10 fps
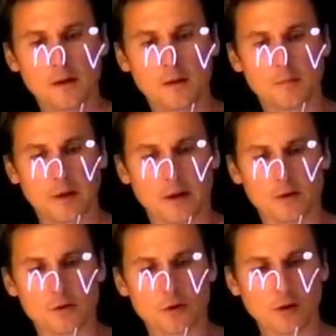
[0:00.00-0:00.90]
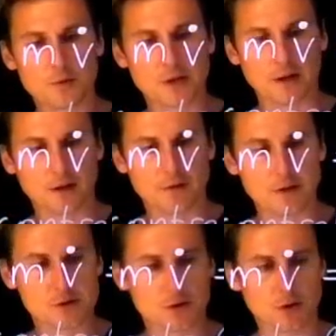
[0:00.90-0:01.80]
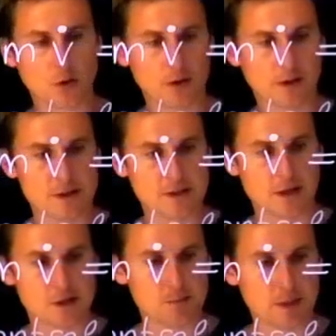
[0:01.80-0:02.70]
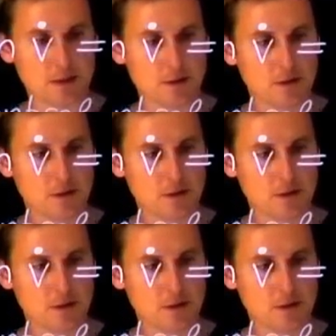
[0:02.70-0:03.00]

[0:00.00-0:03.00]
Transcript: My control objective is to go at the desired speed.